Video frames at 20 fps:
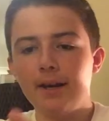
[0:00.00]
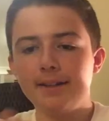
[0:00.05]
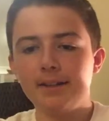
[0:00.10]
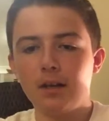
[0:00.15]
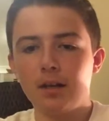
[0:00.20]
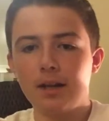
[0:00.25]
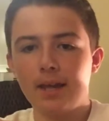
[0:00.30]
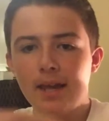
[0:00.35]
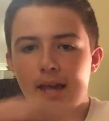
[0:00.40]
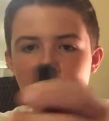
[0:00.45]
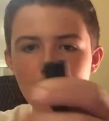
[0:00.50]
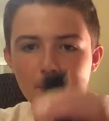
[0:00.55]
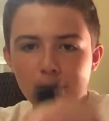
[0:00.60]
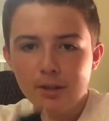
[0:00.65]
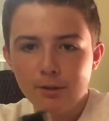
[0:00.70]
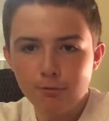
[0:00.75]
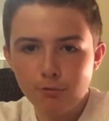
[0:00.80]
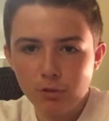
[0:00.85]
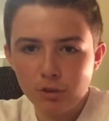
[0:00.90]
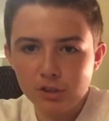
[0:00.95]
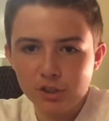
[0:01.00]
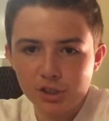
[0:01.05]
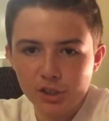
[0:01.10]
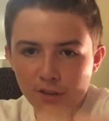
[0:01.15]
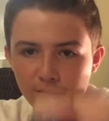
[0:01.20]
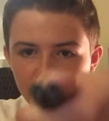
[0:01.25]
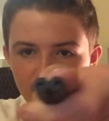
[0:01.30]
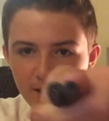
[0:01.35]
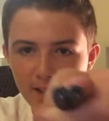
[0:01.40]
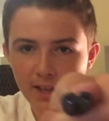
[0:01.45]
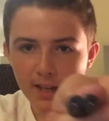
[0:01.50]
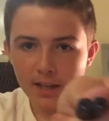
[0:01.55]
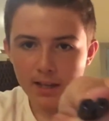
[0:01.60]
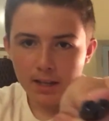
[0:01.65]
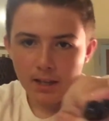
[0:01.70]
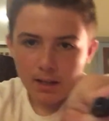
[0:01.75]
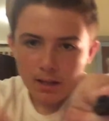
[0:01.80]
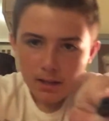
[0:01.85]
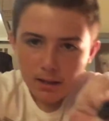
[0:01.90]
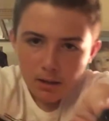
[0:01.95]
little cable that runs off it,
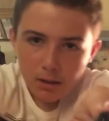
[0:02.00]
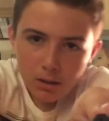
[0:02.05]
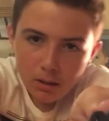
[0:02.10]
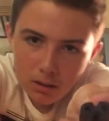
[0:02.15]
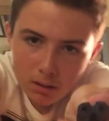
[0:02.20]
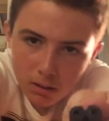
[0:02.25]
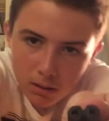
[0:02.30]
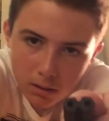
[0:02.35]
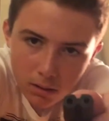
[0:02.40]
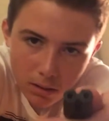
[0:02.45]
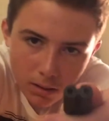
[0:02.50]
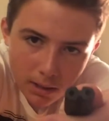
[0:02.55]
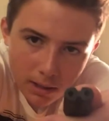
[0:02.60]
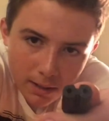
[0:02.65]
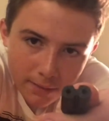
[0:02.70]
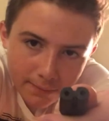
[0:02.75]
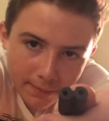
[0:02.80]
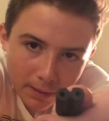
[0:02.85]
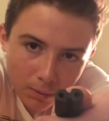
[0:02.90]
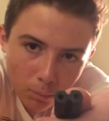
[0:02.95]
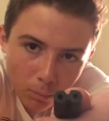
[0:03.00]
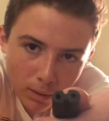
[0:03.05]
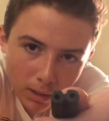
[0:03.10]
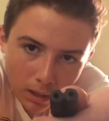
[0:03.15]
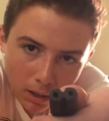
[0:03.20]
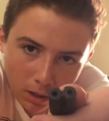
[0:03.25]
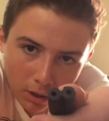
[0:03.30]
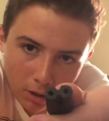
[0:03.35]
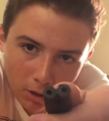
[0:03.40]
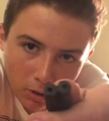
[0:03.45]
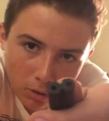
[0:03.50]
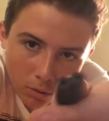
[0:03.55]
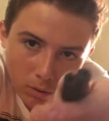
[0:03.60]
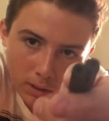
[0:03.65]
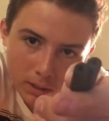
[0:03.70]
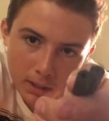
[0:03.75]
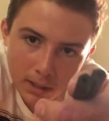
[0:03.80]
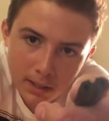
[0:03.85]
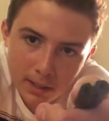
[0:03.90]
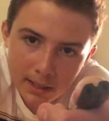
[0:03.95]
and that will go
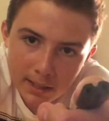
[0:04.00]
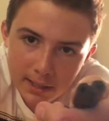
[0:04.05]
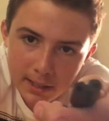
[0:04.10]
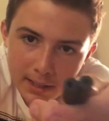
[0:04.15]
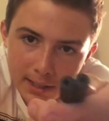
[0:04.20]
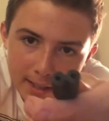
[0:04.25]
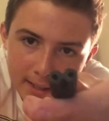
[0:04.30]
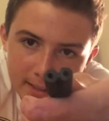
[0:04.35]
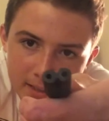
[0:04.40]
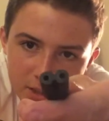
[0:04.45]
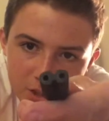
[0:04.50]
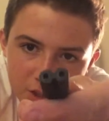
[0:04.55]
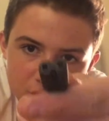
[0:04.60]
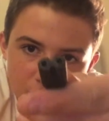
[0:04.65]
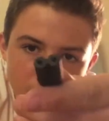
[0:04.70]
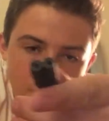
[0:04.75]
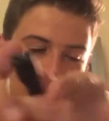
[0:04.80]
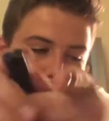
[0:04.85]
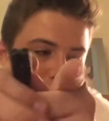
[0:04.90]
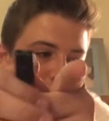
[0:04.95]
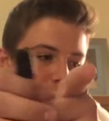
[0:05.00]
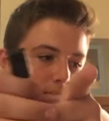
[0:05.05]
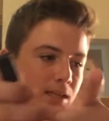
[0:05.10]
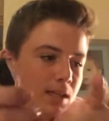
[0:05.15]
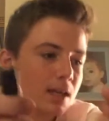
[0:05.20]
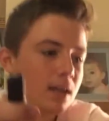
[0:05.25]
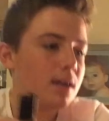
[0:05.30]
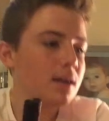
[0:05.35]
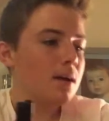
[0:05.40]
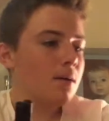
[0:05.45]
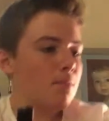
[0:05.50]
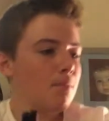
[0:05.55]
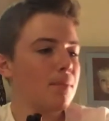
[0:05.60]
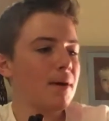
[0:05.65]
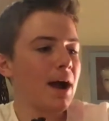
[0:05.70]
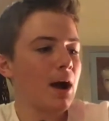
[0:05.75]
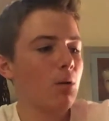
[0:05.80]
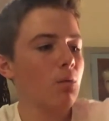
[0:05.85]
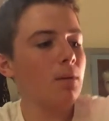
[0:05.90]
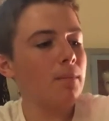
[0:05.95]
into the
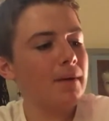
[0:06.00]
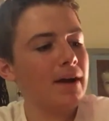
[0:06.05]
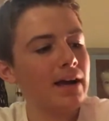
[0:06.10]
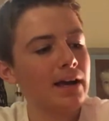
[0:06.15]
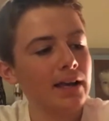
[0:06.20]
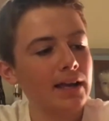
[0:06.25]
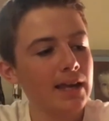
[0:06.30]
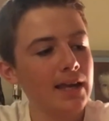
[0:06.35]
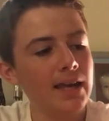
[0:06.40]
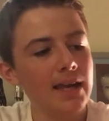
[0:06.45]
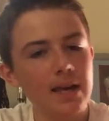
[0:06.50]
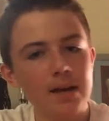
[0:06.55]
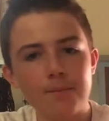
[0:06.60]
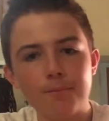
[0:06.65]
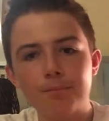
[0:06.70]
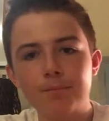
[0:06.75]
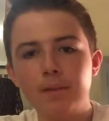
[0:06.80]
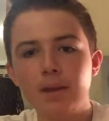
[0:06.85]
power bank here.